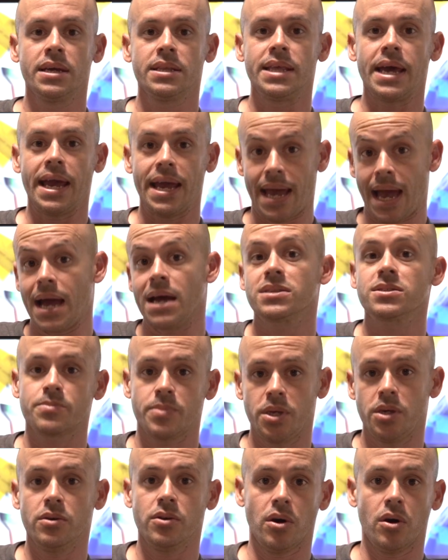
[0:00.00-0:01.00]
They ask
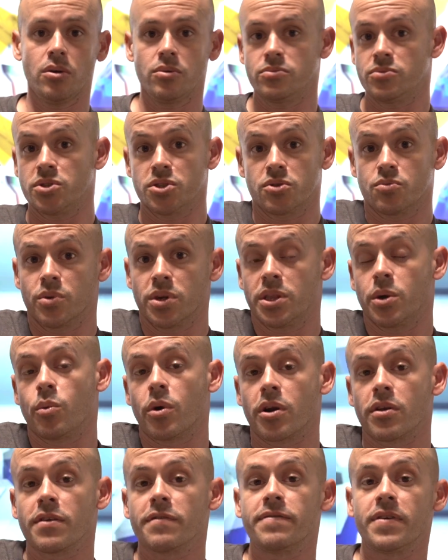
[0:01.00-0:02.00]
me, just really
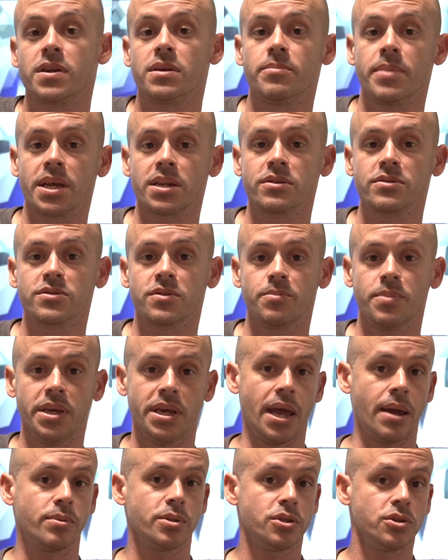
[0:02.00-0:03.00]
what are the fundamentals of
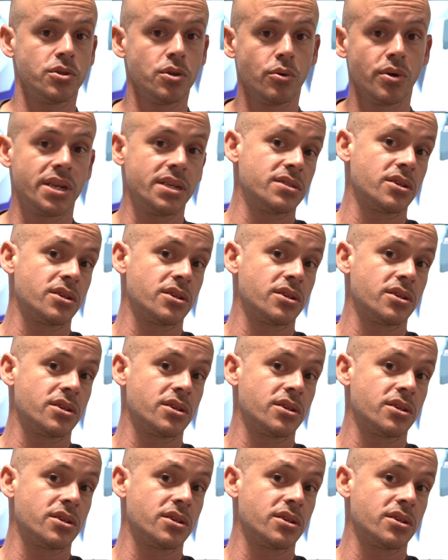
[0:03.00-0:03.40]
being able to do it?